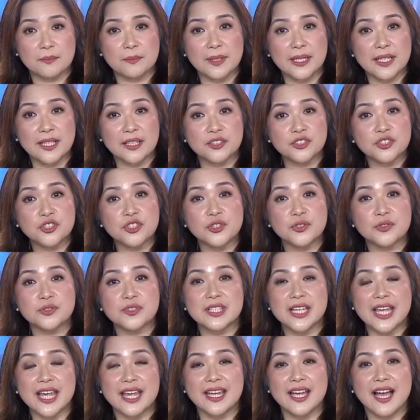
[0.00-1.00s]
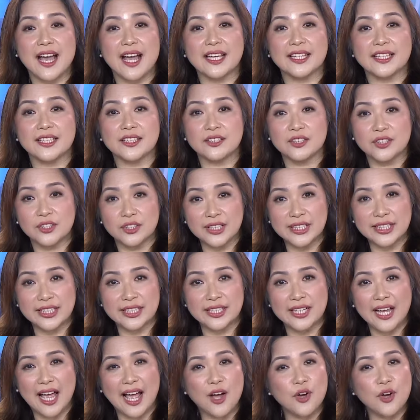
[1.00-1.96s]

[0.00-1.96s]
begin to use AI in learning,